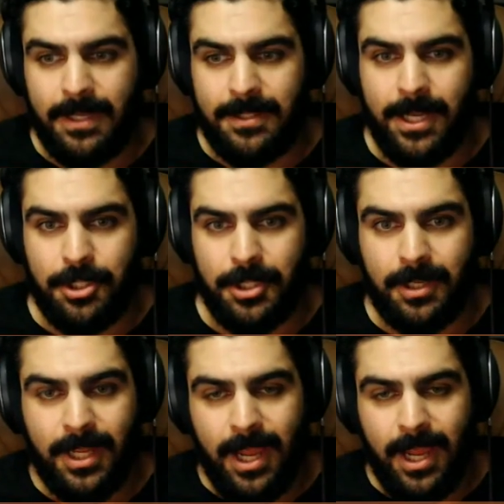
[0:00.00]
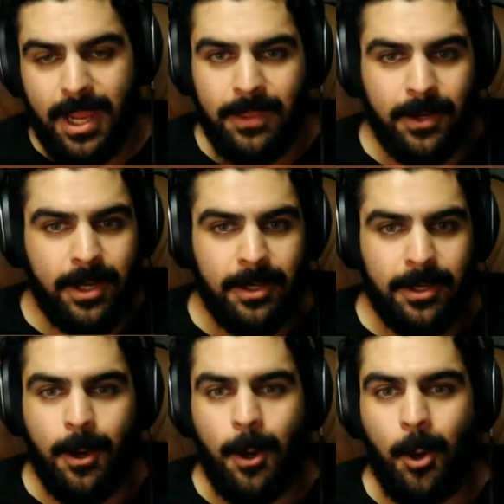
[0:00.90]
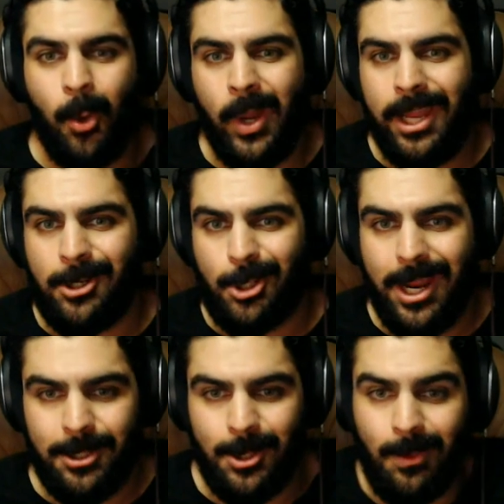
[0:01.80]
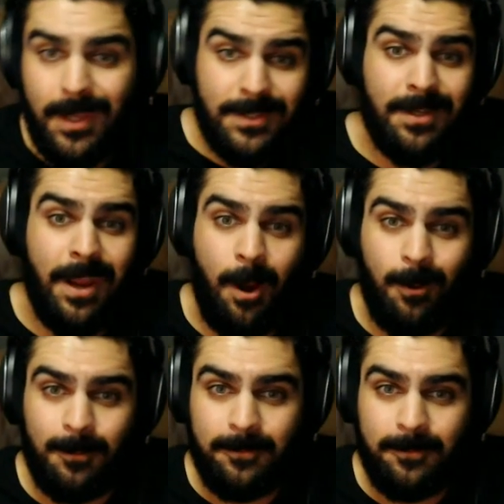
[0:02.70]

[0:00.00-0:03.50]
attention, and they're going to go and try and do this now.